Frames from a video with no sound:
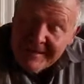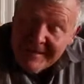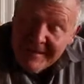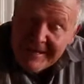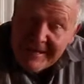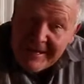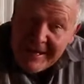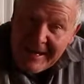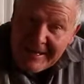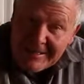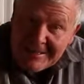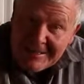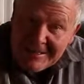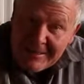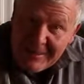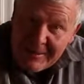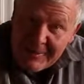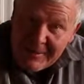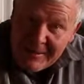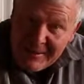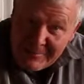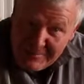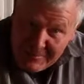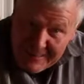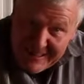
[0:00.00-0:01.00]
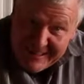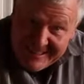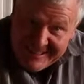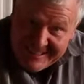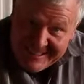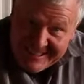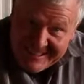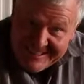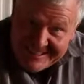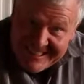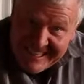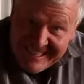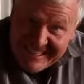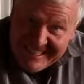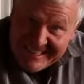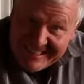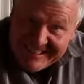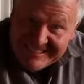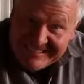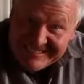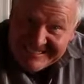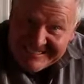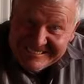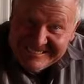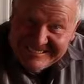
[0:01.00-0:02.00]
and then I'd actually know where the bloody things are.